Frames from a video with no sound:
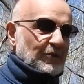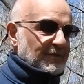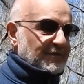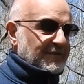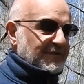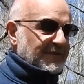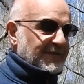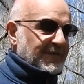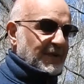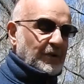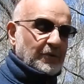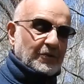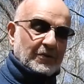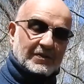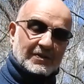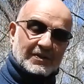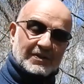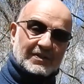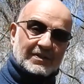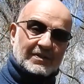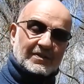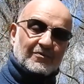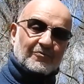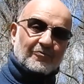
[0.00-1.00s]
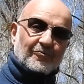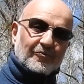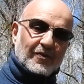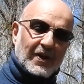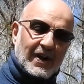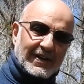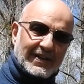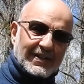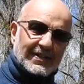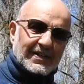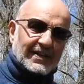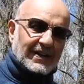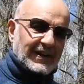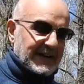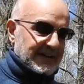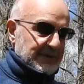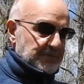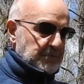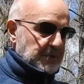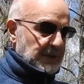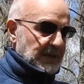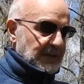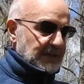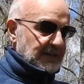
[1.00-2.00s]
you've focused the right
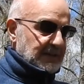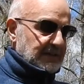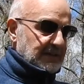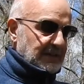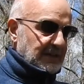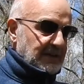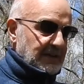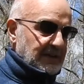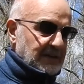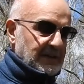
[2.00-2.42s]
eyepiece,